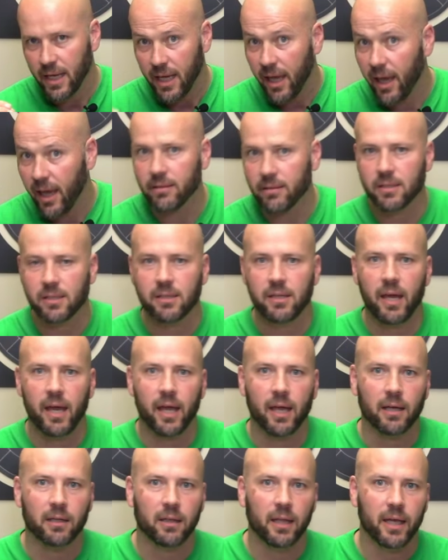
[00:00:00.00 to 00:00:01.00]
hit and
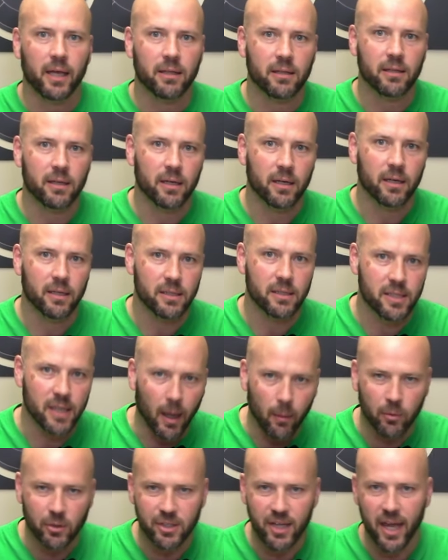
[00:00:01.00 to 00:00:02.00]
stick, like the
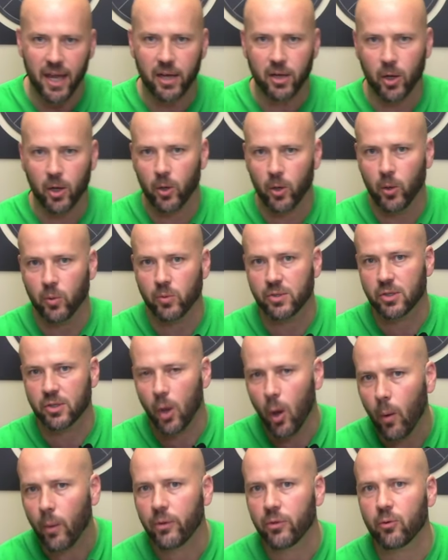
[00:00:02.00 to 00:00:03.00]
double takeouts,
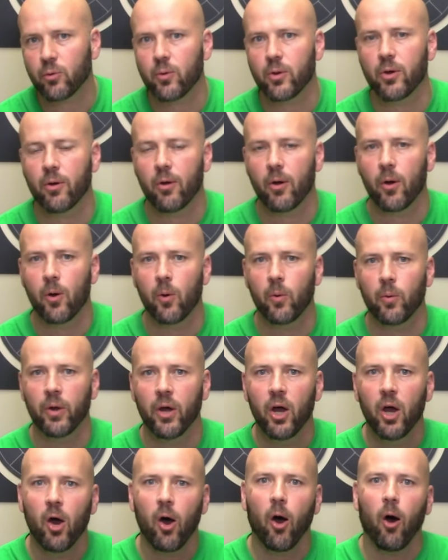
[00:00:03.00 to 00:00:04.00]
going through your own,
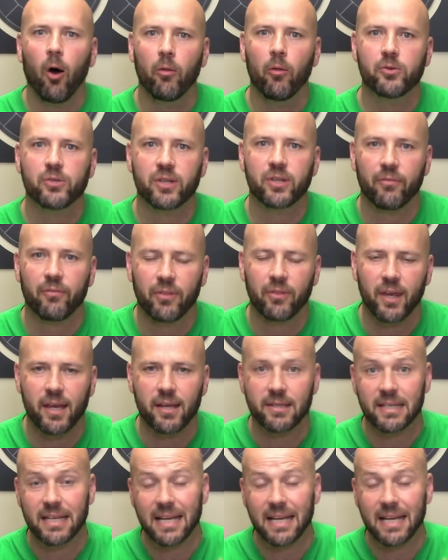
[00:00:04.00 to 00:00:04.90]
all those different things.